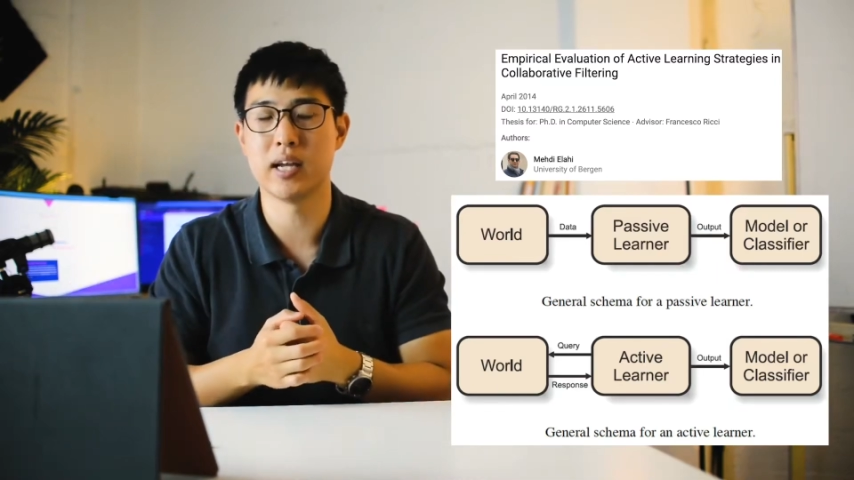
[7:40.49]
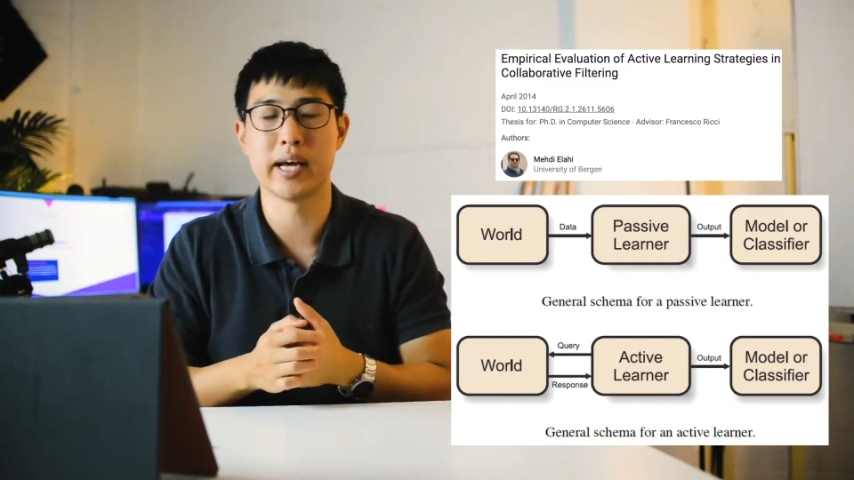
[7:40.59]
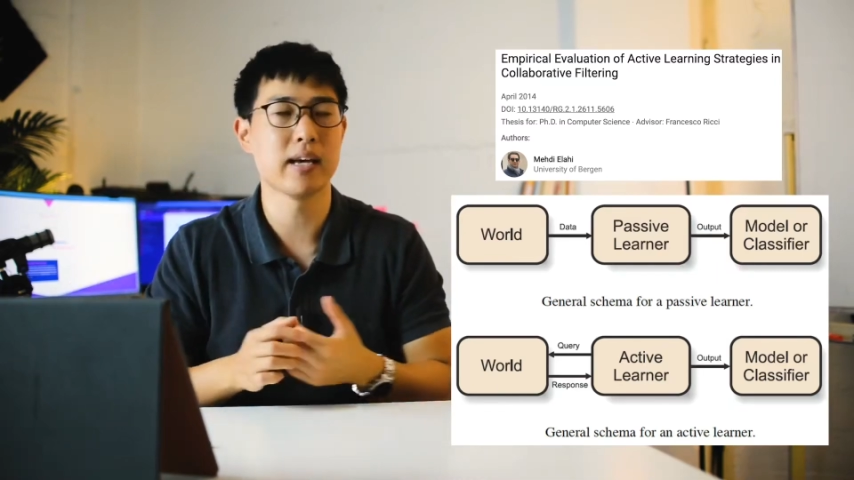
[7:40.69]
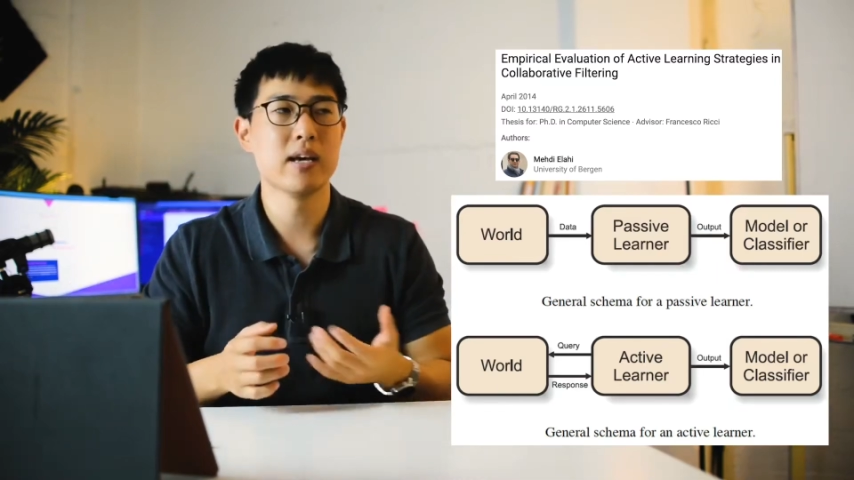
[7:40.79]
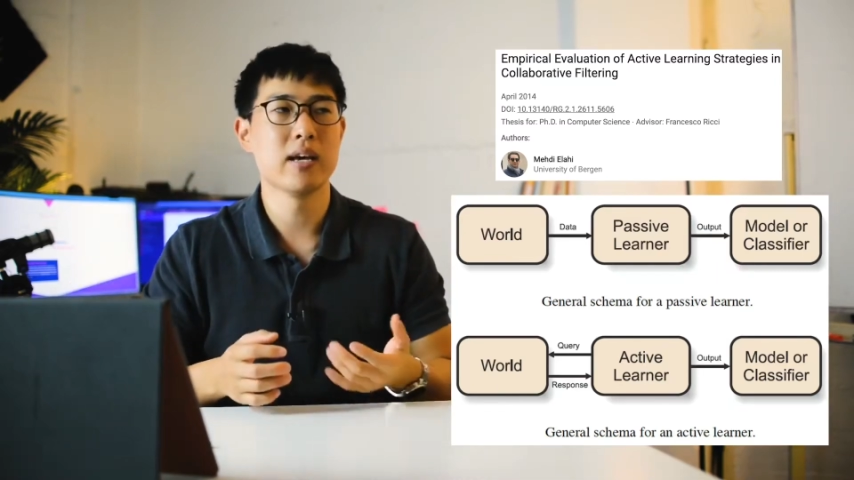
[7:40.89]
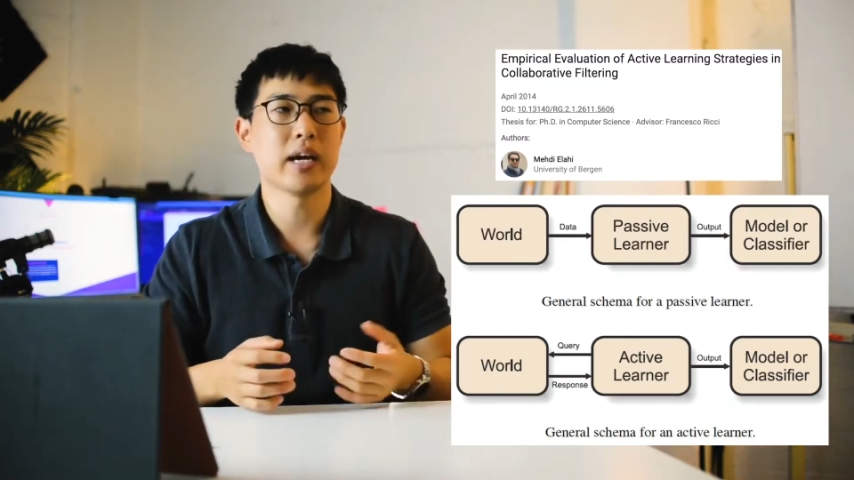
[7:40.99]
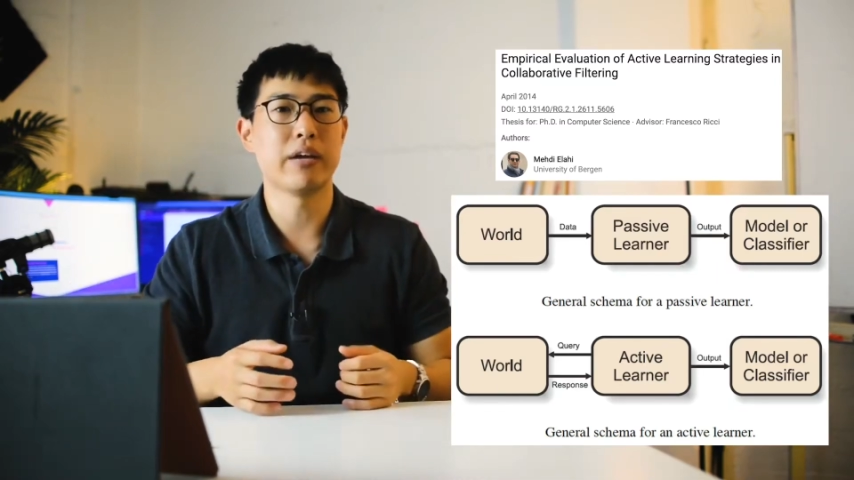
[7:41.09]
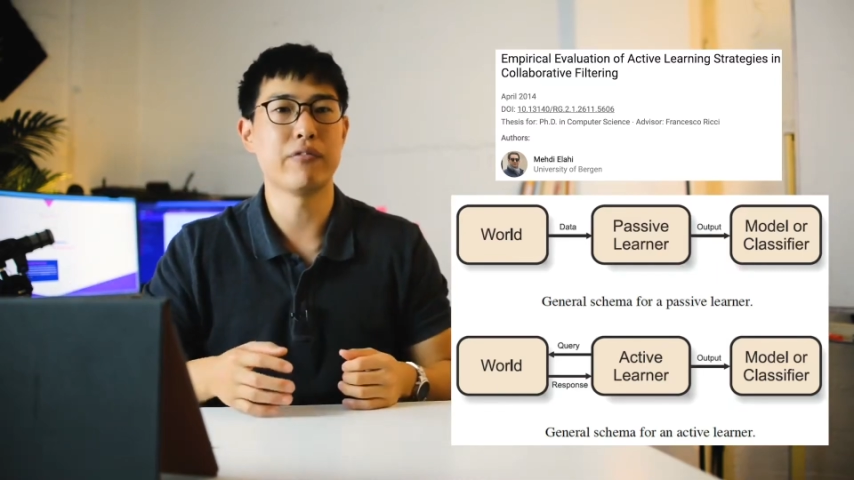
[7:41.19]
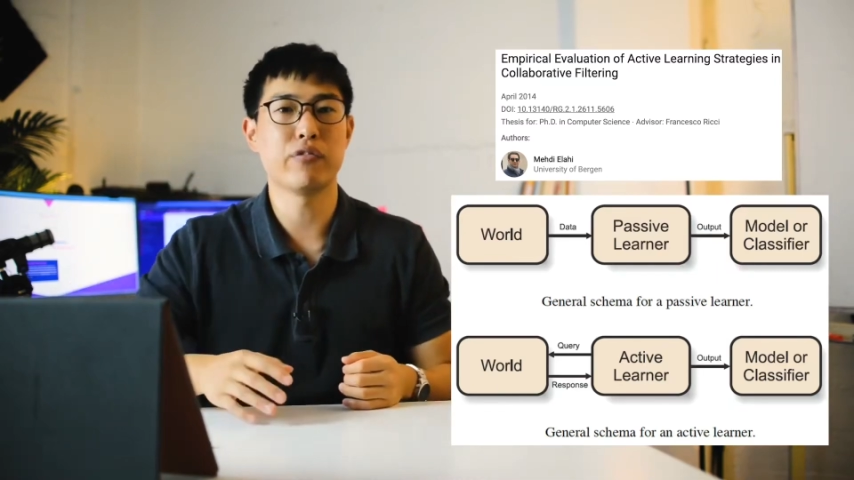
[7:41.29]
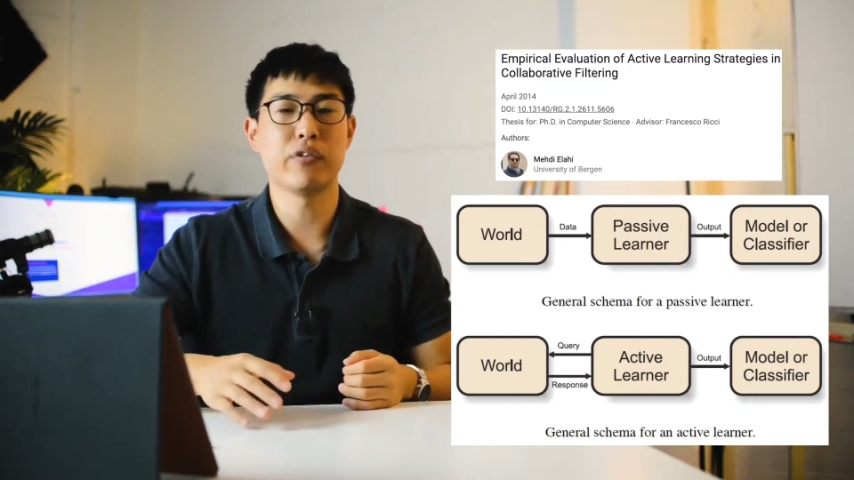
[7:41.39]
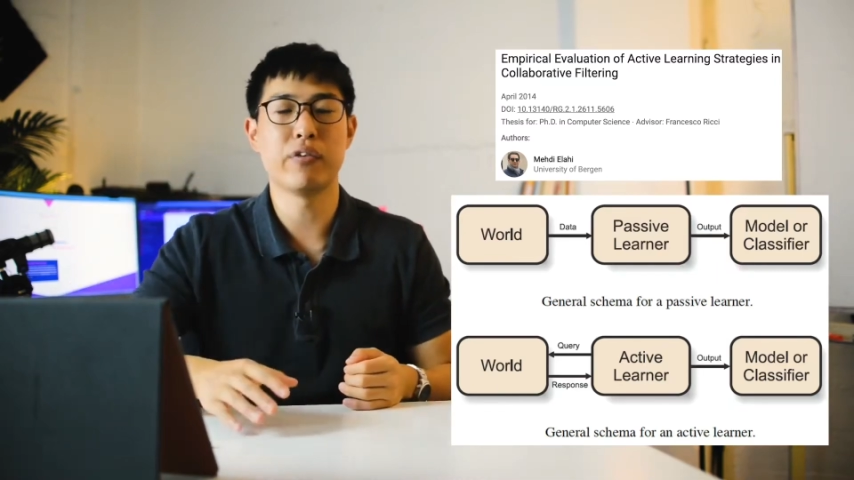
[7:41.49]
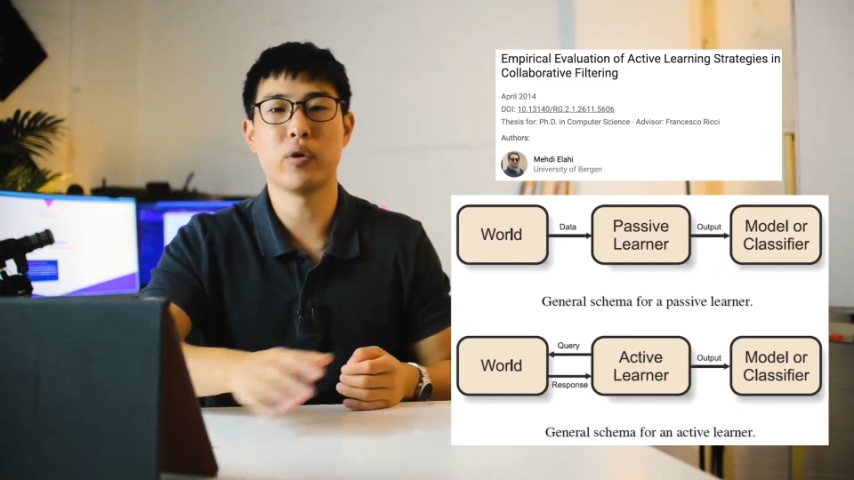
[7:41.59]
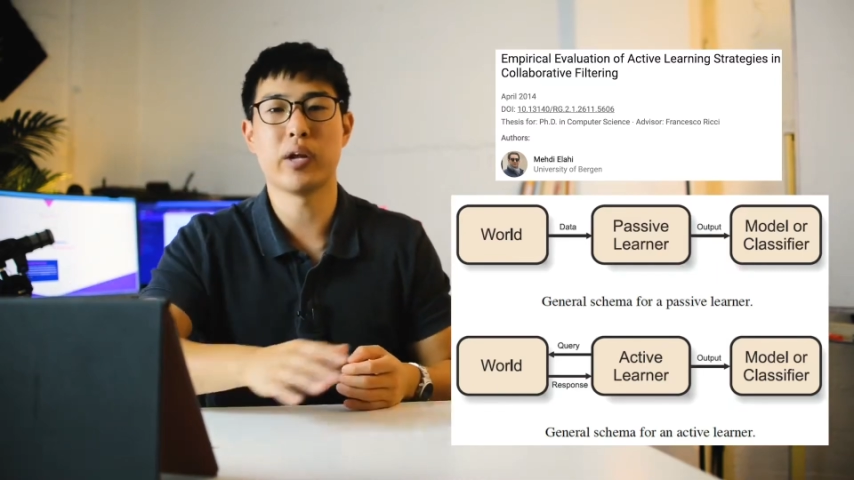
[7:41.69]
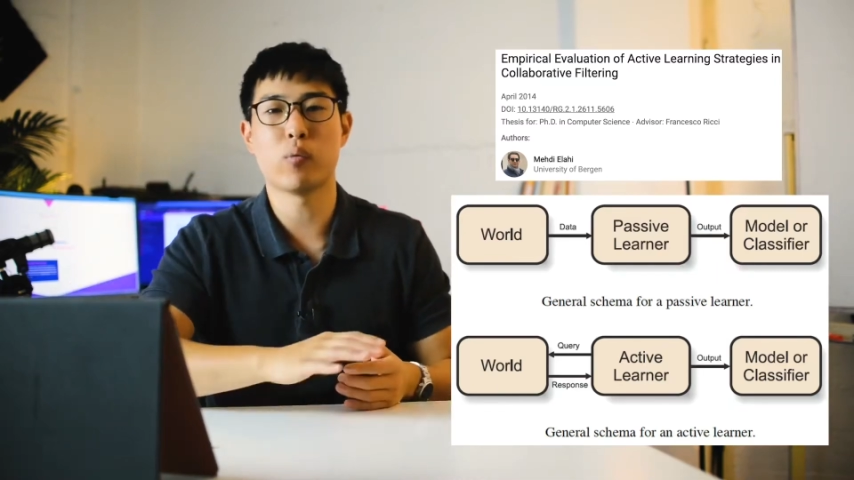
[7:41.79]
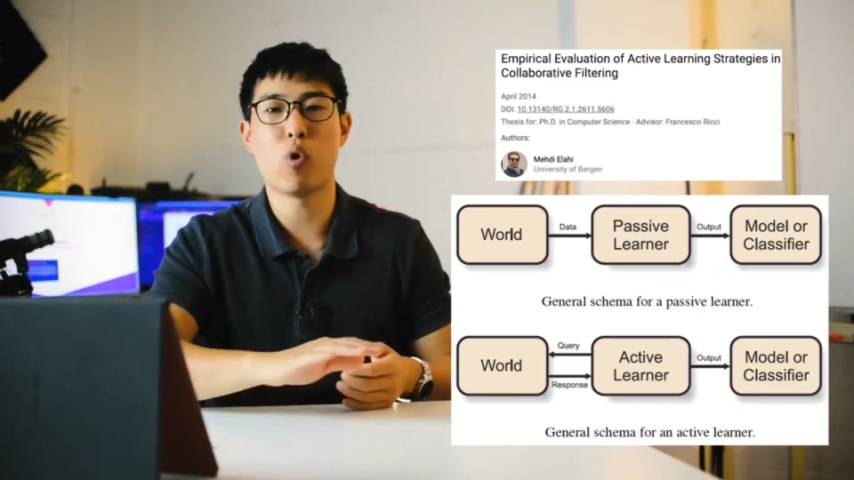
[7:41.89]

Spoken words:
like kind of if you're like